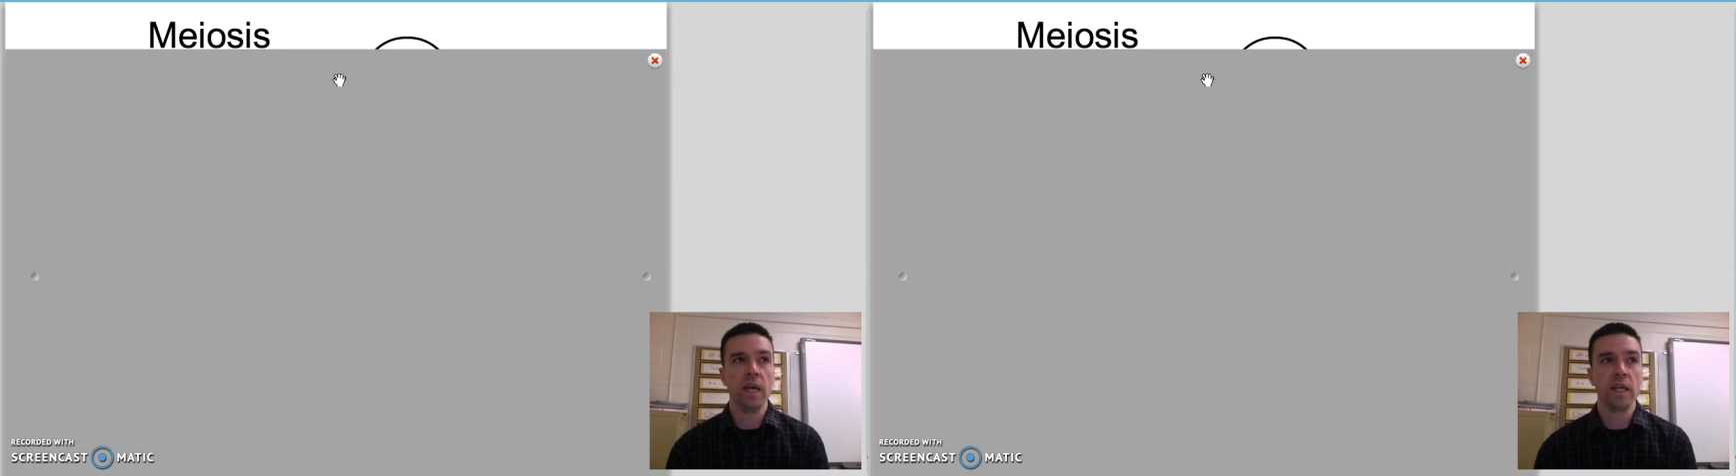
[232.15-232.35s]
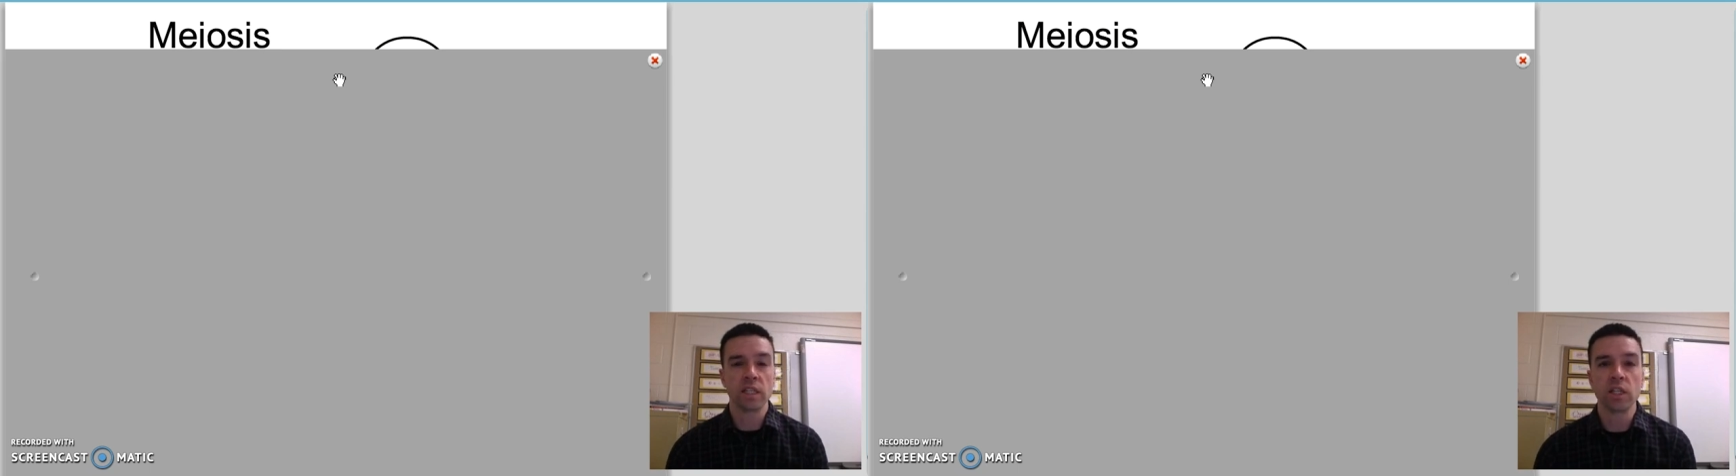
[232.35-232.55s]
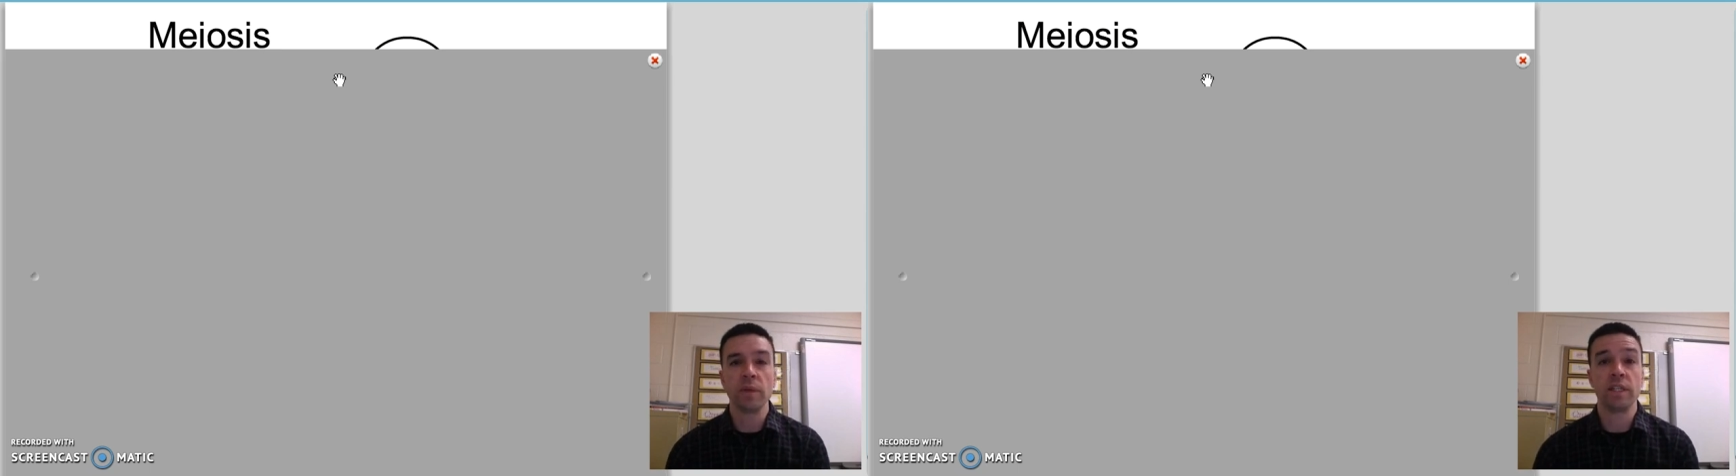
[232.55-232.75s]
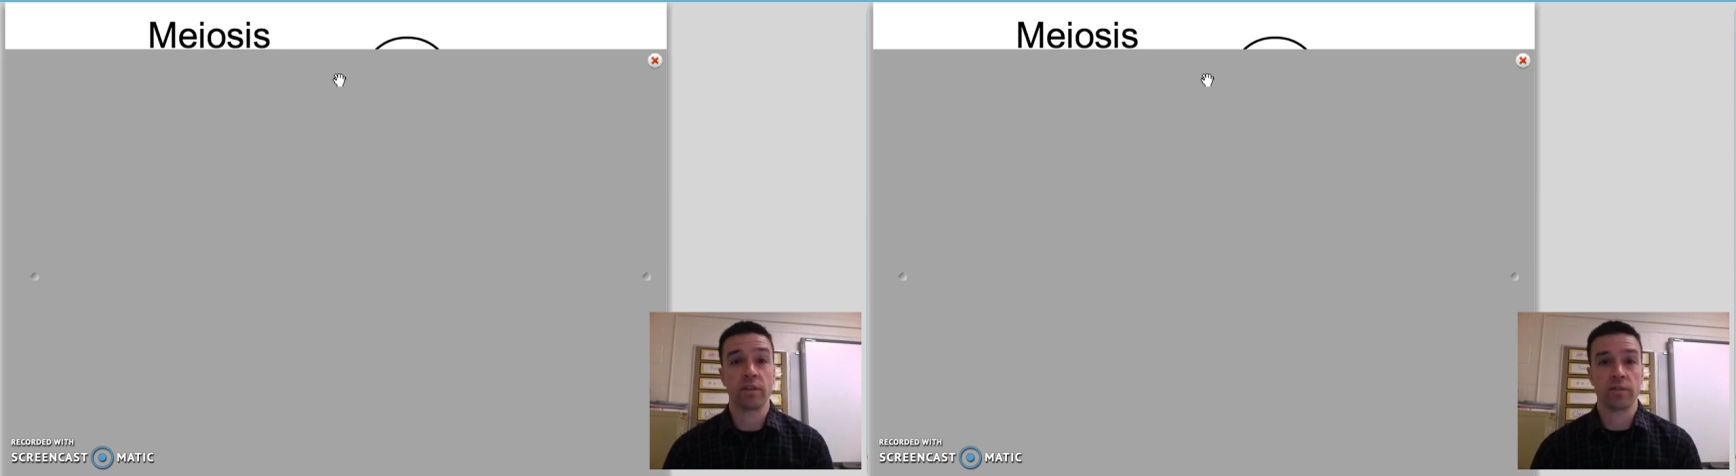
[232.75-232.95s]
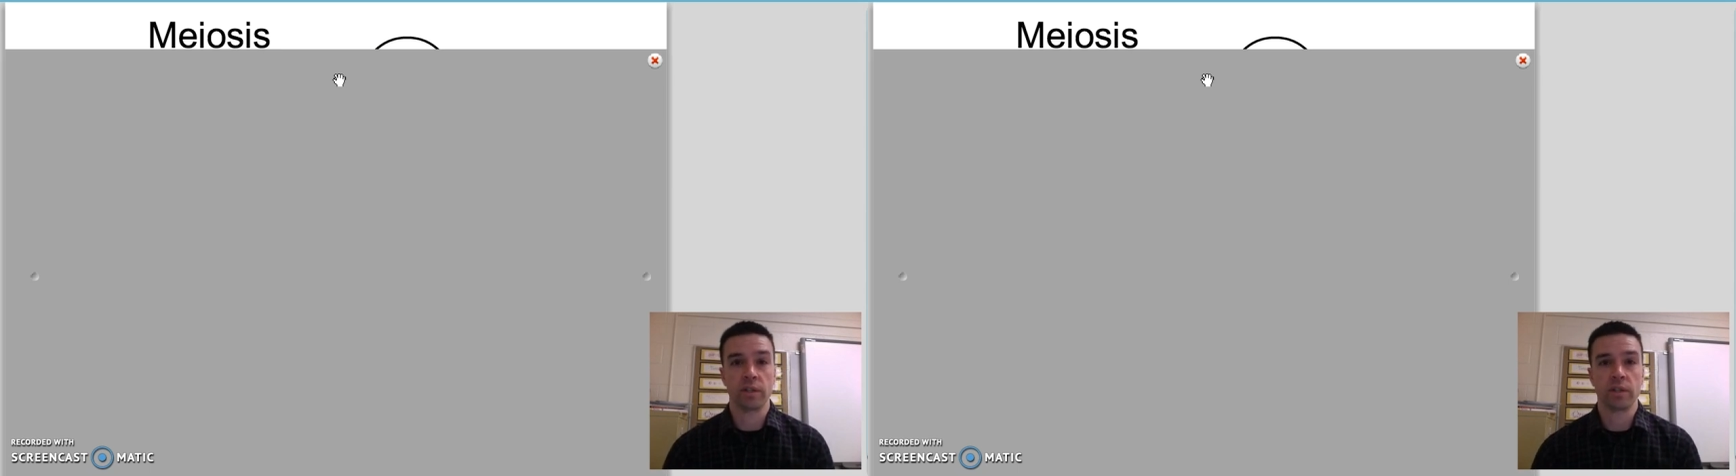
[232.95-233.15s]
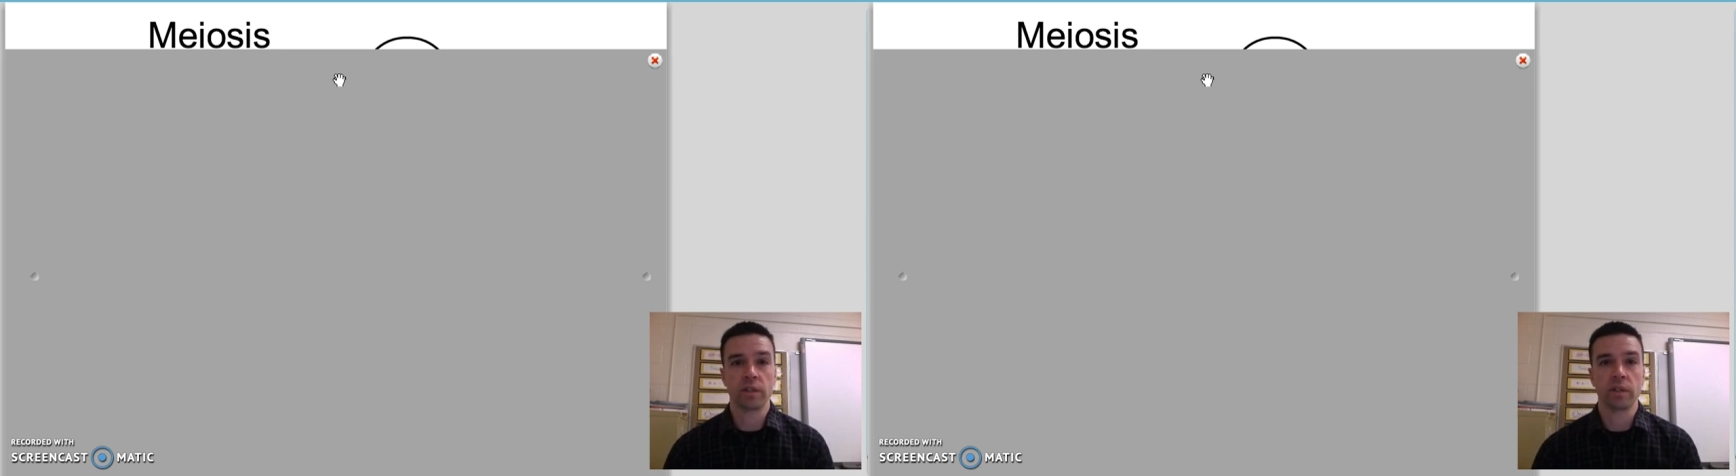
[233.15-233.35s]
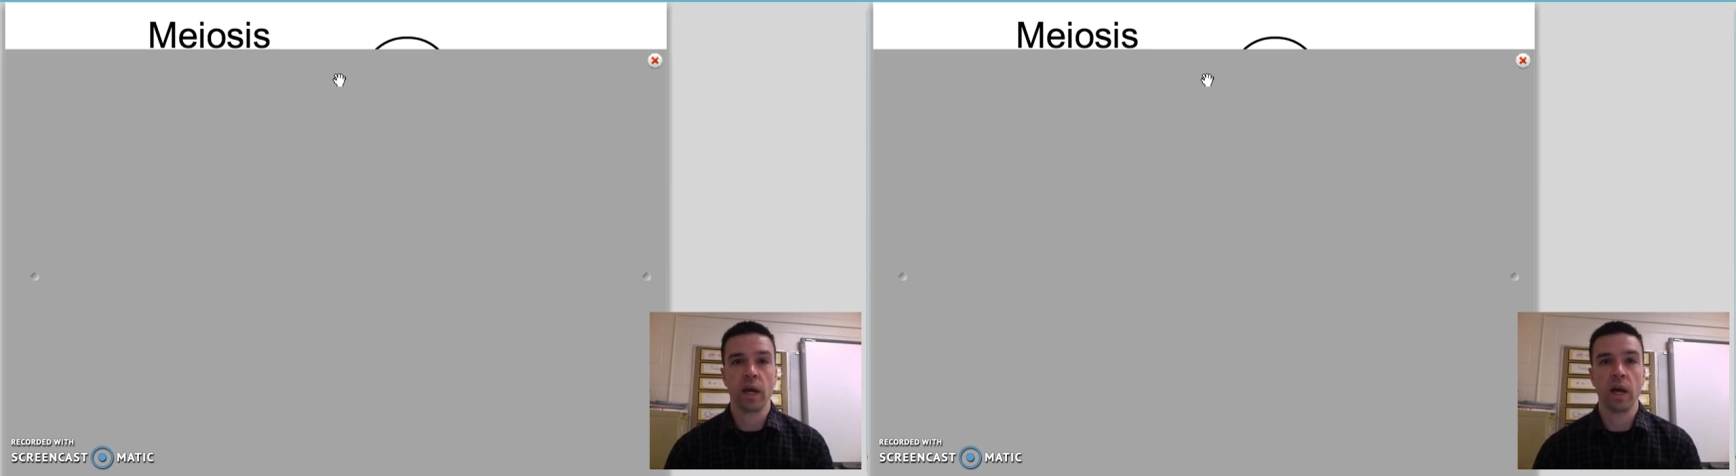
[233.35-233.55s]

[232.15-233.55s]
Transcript: it's a little bit different